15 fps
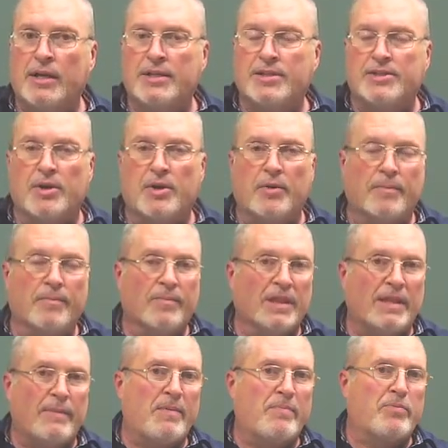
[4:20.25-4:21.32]
So
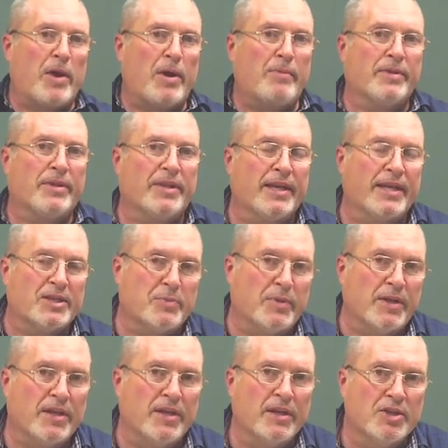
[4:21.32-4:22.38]
let me pray with you as
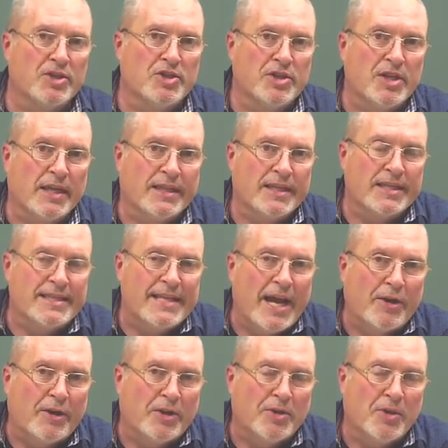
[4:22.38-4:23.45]
we shut this
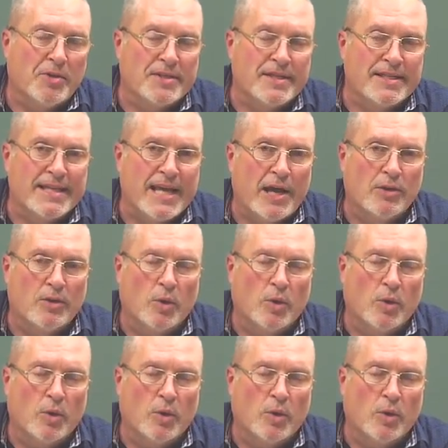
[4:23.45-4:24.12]
down and close this out.